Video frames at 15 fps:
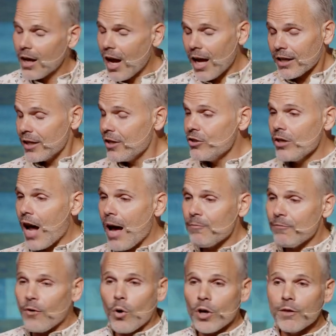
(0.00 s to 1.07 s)
I kid you not,
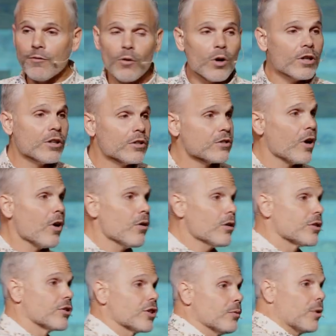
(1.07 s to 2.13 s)
I'm 44 years old
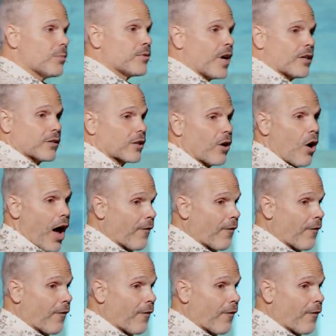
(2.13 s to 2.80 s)
and she whips out the gold.